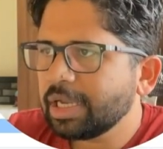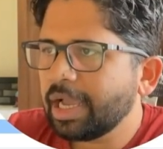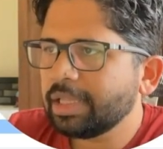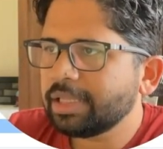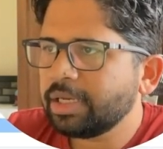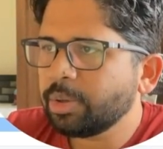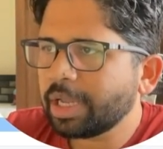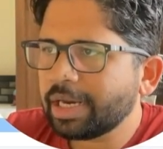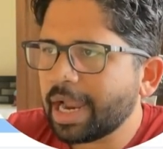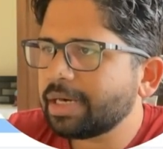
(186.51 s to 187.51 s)
And then you
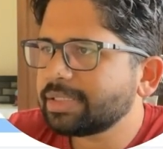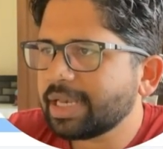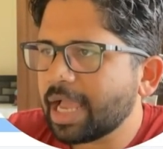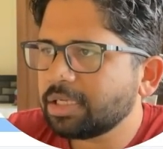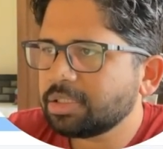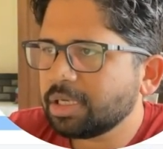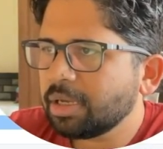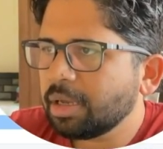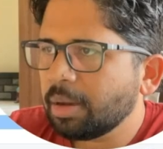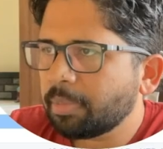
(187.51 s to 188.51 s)
can add slash
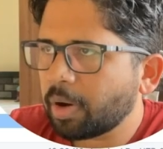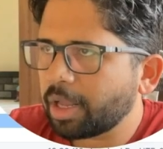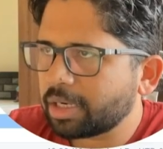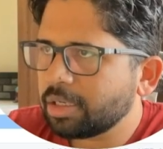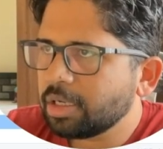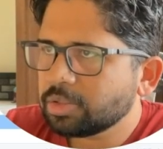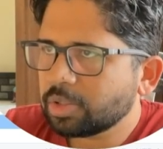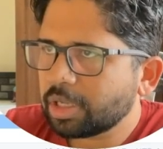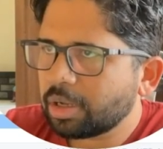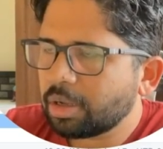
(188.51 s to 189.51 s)
product. So
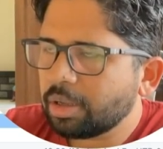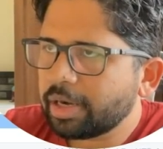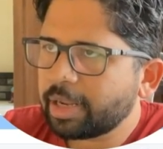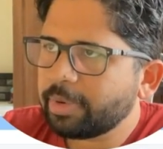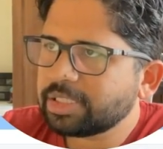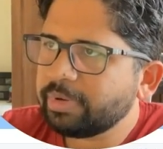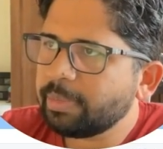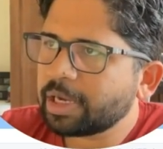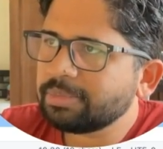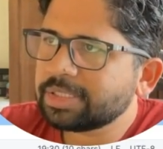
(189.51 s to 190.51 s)
the request will
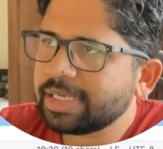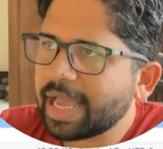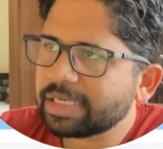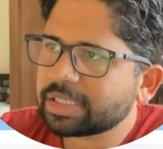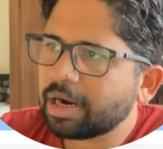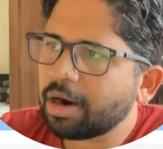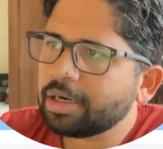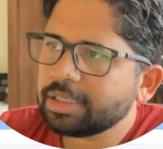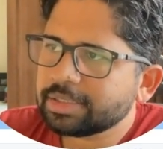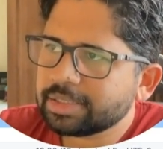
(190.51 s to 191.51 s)
become slash card
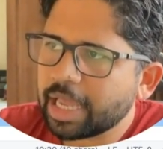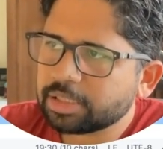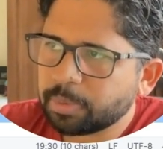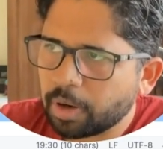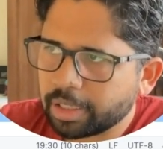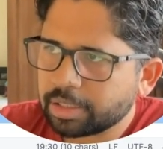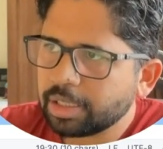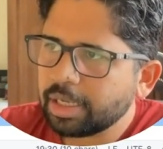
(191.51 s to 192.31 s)
slash product.